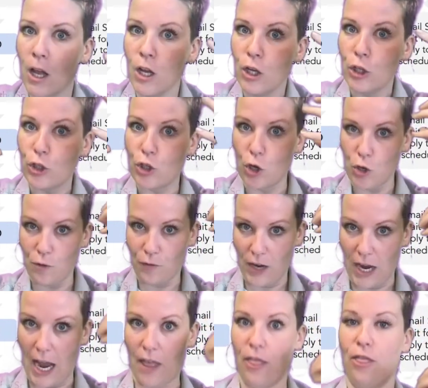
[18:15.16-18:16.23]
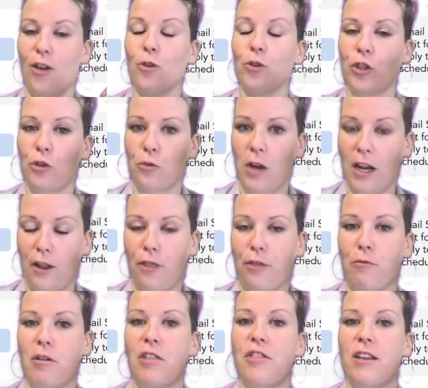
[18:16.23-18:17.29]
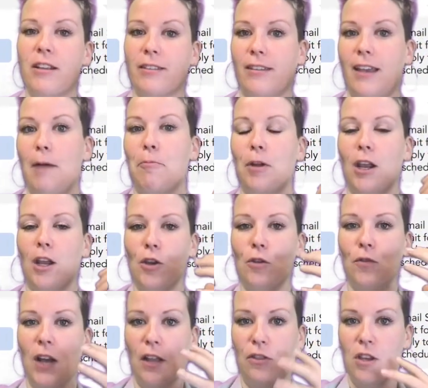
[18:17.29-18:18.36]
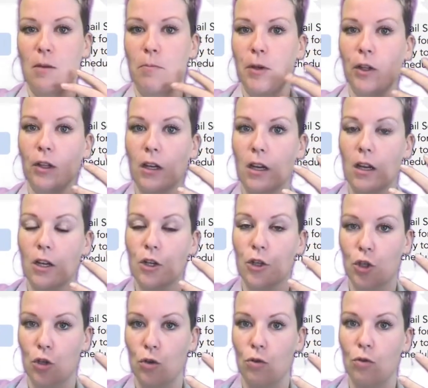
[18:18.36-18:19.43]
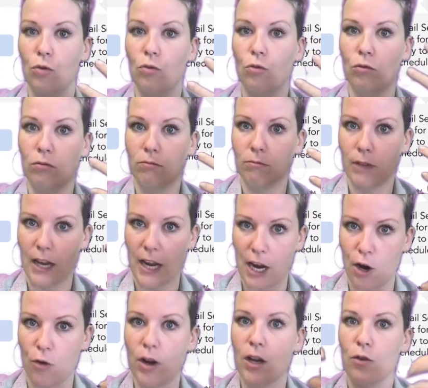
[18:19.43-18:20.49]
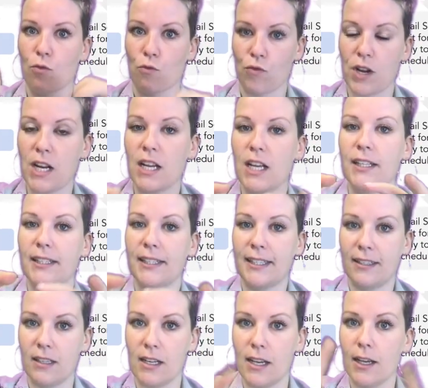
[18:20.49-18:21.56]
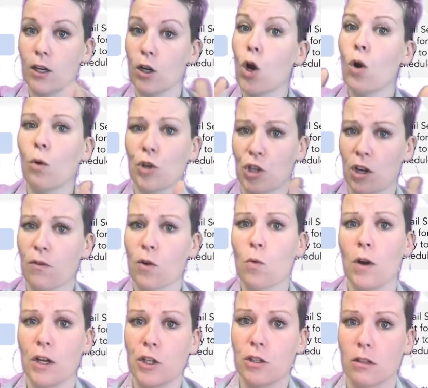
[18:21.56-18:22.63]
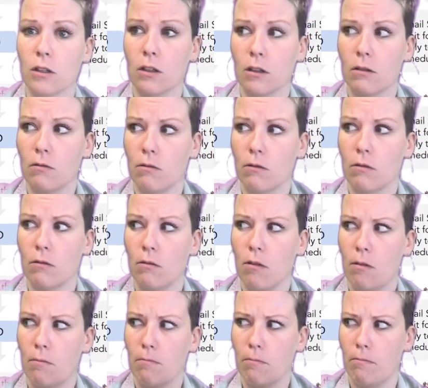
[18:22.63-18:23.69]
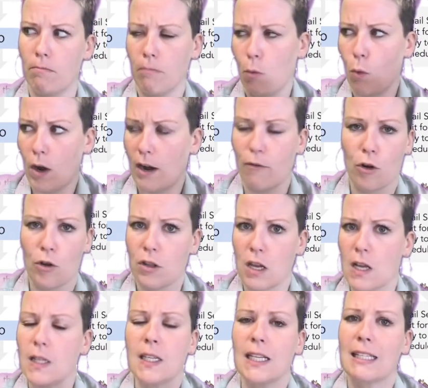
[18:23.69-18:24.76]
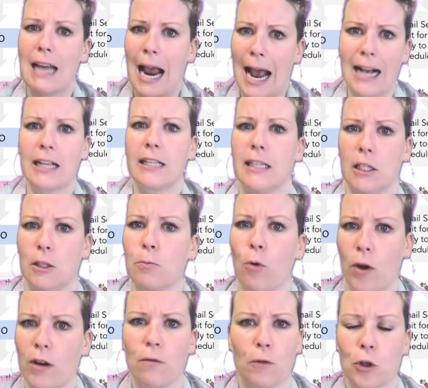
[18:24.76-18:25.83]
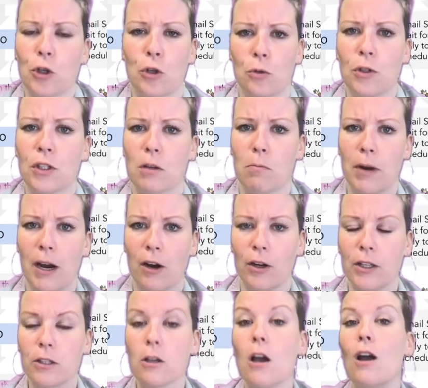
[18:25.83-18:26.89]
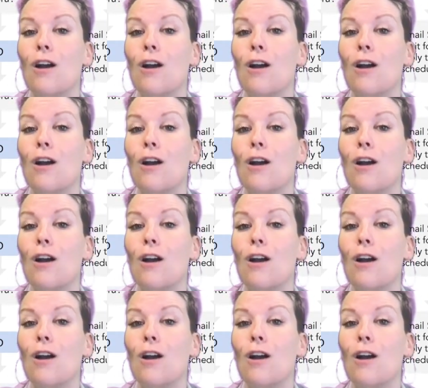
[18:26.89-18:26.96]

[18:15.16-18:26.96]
So you've got those kind of 3 things happening. You've got the ability to hear it, read it, see it, whichever one is whatever, the easiest access point for students and parents.